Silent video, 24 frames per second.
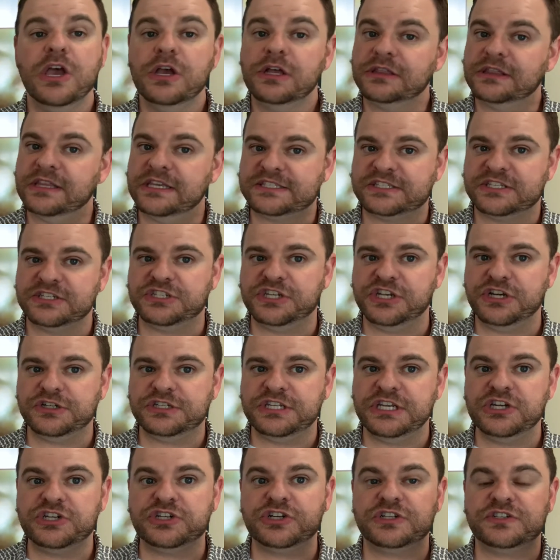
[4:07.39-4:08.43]
Listen to your
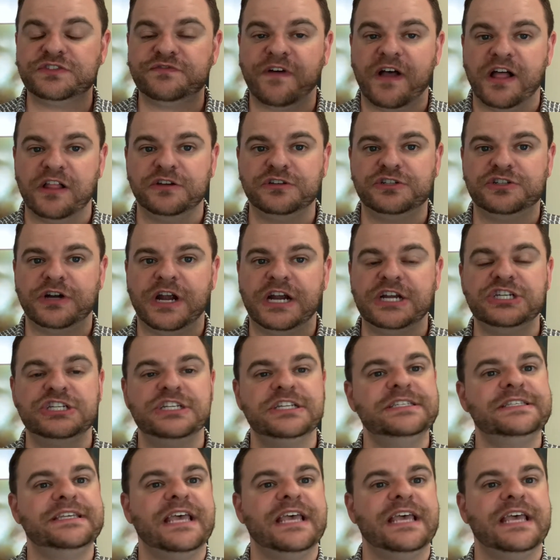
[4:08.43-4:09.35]
teachers, follow directions,